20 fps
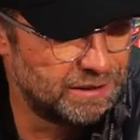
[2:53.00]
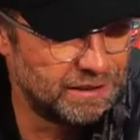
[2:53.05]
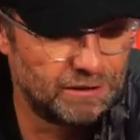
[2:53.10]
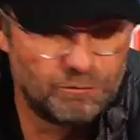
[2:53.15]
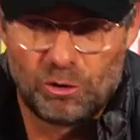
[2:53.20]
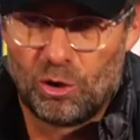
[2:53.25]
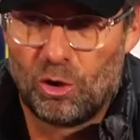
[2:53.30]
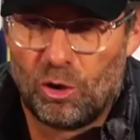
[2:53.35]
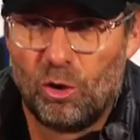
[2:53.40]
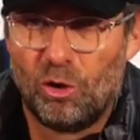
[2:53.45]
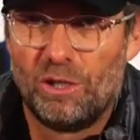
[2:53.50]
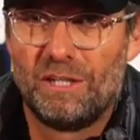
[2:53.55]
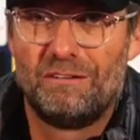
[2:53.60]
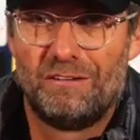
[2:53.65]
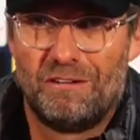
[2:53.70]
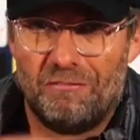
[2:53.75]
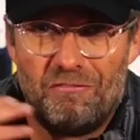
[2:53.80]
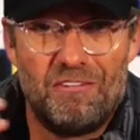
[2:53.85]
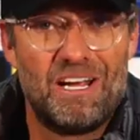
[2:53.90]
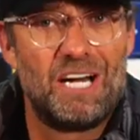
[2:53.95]
and they were all
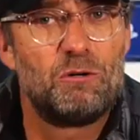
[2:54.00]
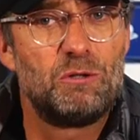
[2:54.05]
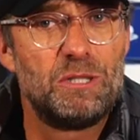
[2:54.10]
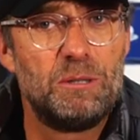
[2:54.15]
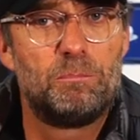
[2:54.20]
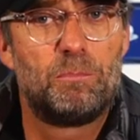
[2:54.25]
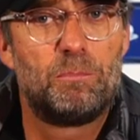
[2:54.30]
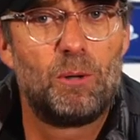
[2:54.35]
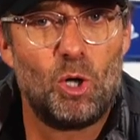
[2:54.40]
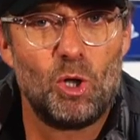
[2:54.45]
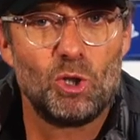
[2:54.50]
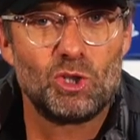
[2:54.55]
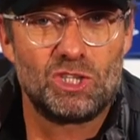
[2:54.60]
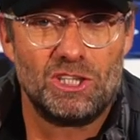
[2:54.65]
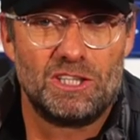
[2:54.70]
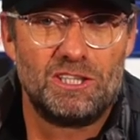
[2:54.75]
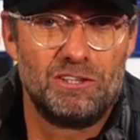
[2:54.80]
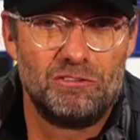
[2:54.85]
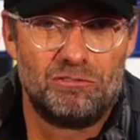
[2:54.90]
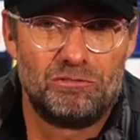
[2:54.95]
in a very
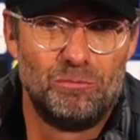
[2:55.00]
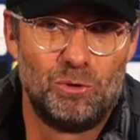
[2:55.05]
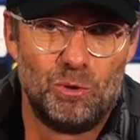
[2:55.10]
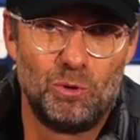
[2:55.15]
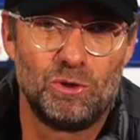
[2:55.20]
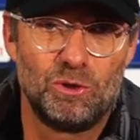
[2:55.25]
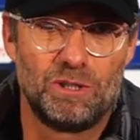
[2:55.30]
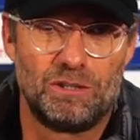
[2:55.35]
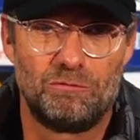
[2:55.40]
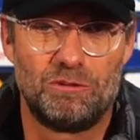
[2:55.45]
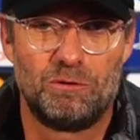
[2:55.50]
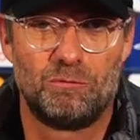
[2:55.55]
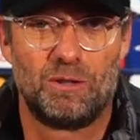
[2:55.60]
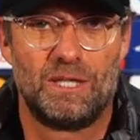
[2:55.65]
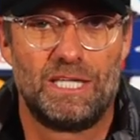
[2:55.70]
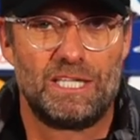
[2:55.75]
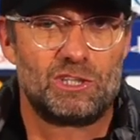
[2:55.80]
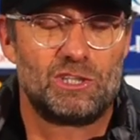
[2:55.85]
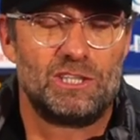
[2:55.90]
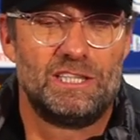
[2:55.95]
positive mood, and we
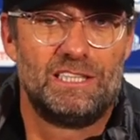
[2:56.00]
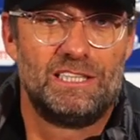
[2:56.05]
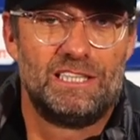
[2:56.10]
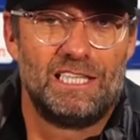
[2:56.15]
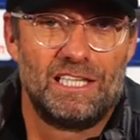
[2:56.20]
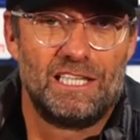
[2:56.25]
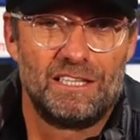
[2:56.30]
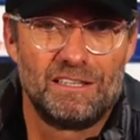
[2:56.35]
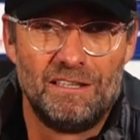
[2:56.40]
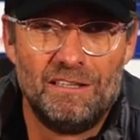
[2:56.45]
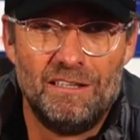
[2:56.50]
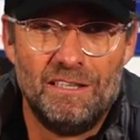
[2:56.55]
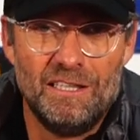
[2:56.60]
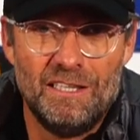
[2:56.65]
were actually in the other